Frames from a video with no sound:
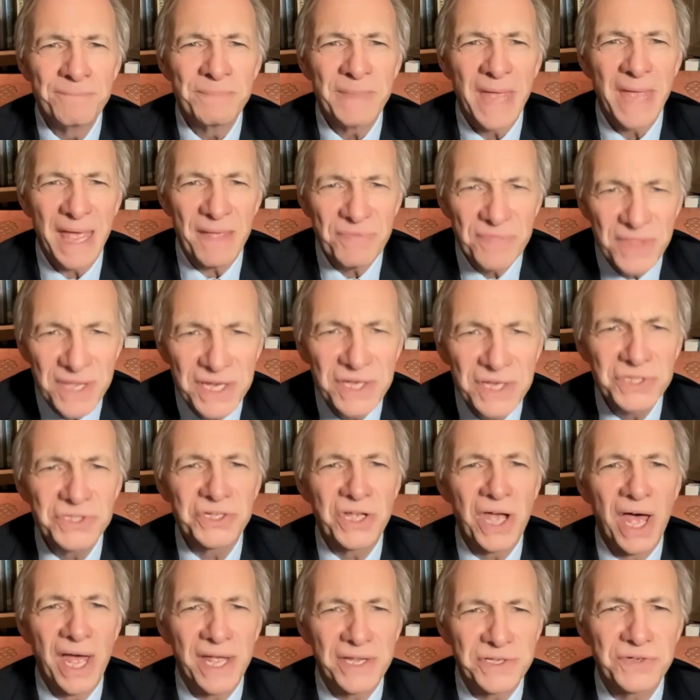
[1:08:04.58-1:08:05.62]
and these
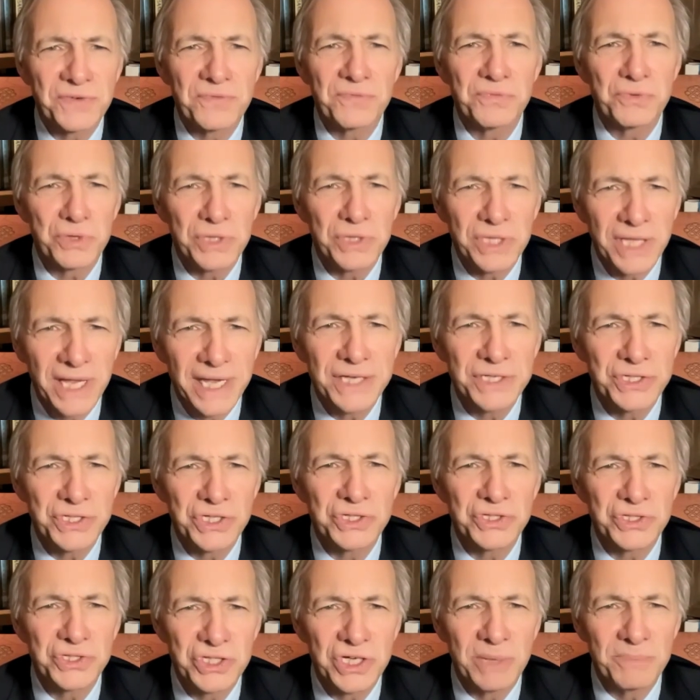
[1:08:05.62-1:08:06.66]
kinds of
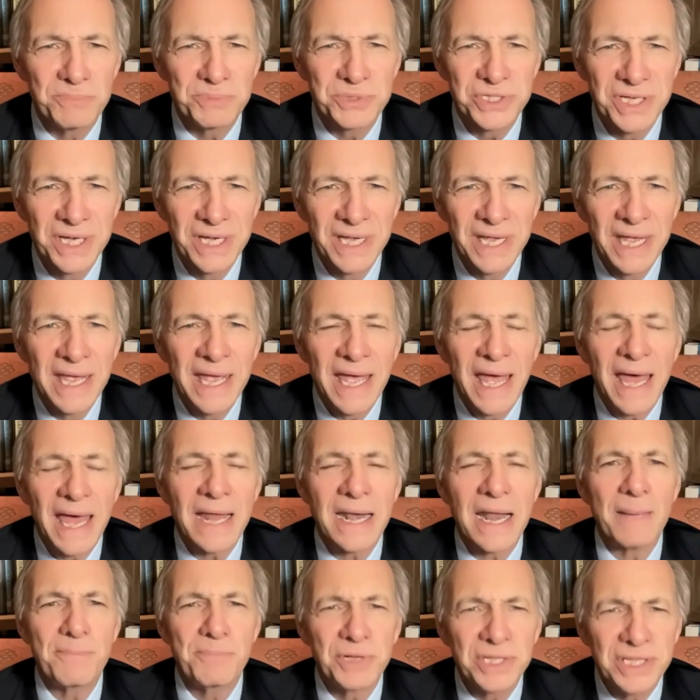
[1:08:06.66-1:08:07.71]
relationships. And
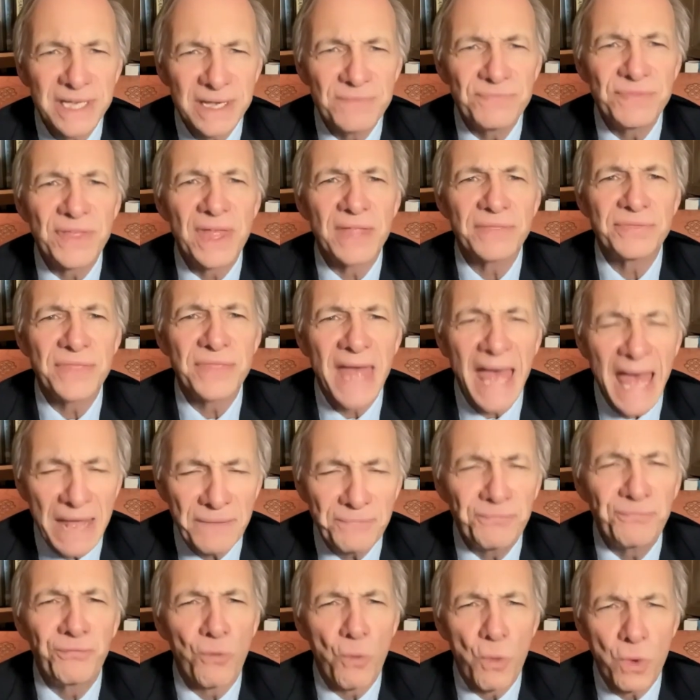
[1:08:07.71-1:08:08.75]
I believe that
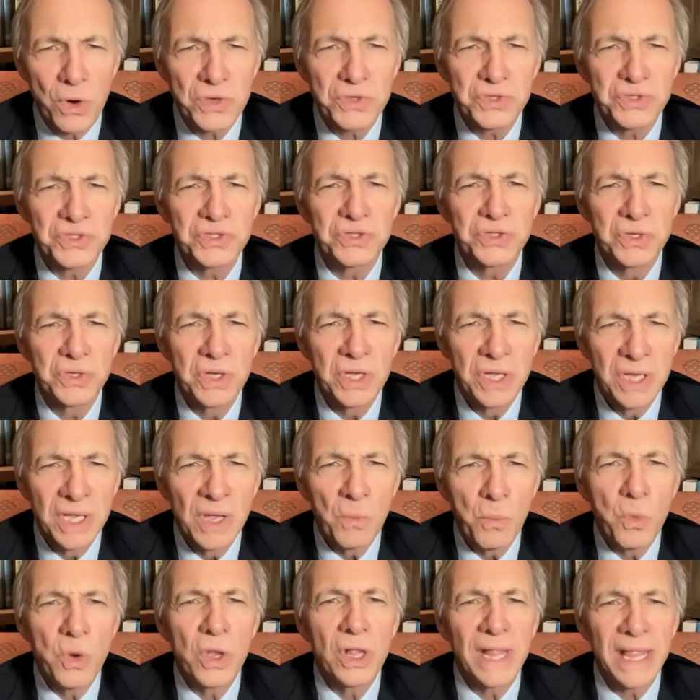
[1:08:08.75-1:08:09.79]
force
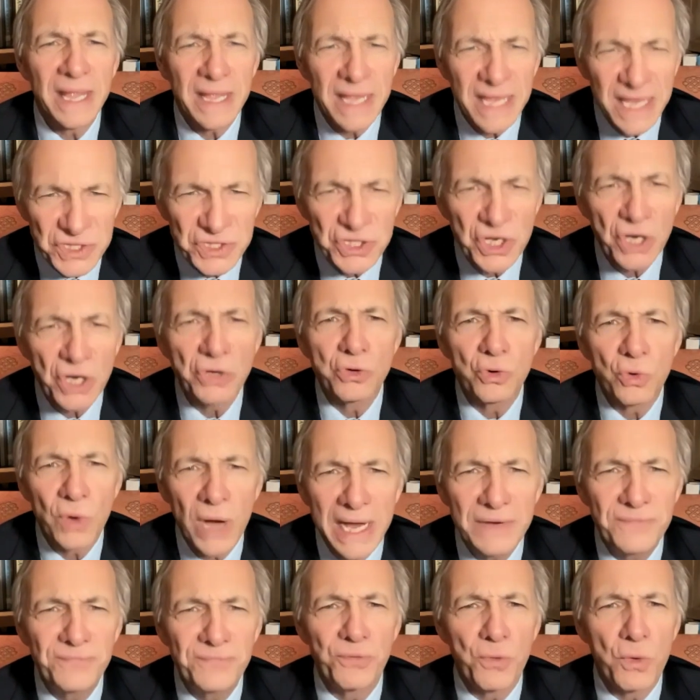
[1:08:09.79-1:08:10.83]
is a
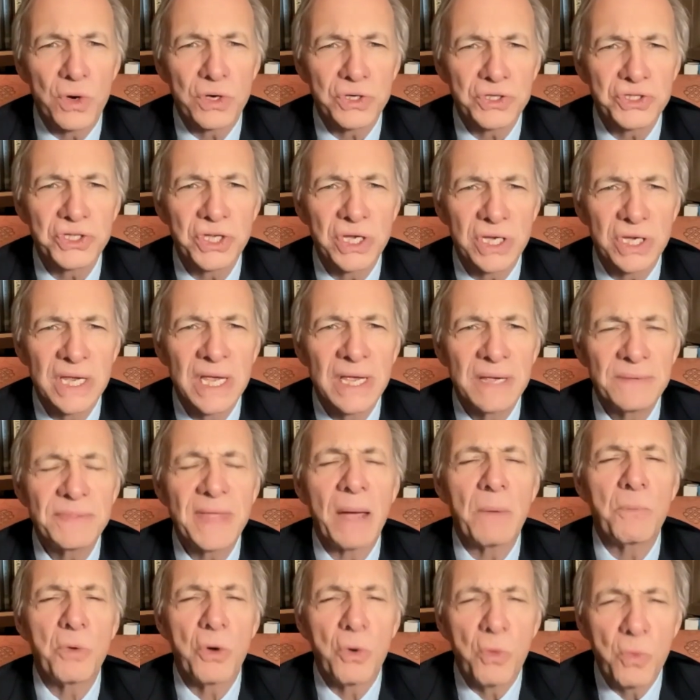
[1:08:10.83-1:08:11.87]
great force
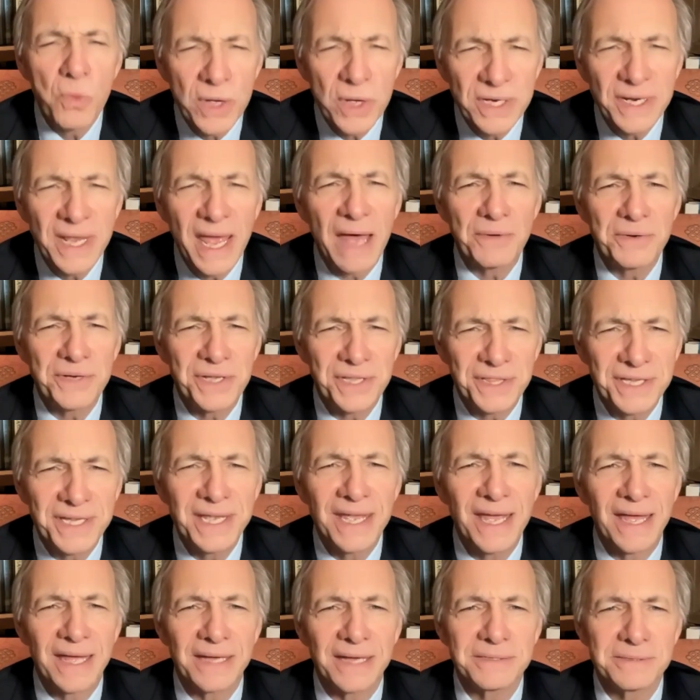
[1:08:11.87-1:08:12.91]
that will win out in the
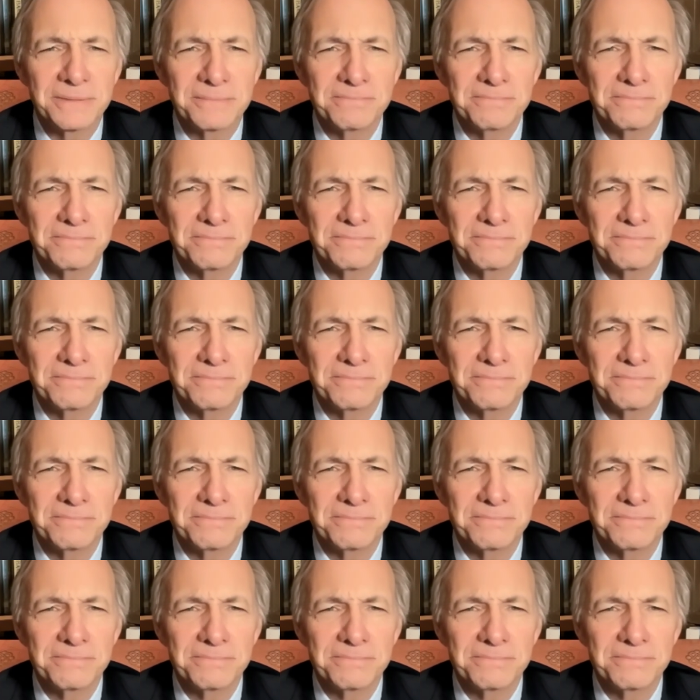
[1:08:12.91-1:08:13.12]
end.